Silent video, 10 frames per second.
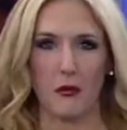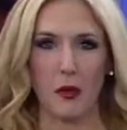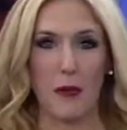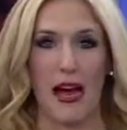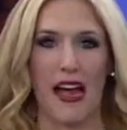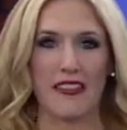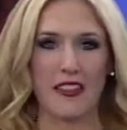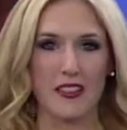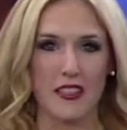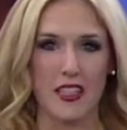Well,
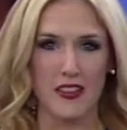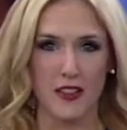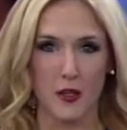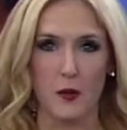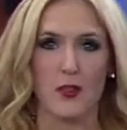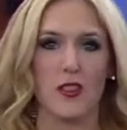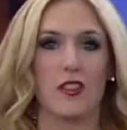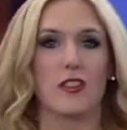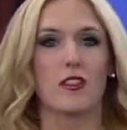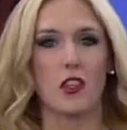behind the scenes, there was
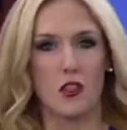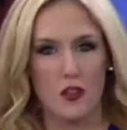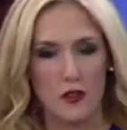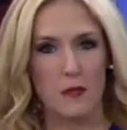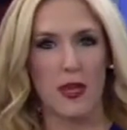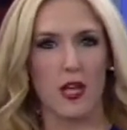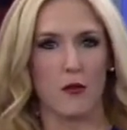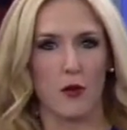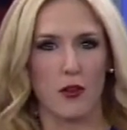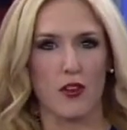a decision to
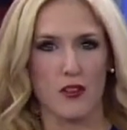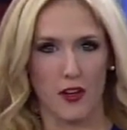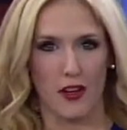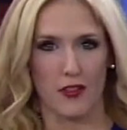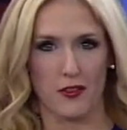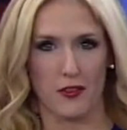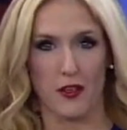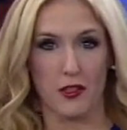make for the judge.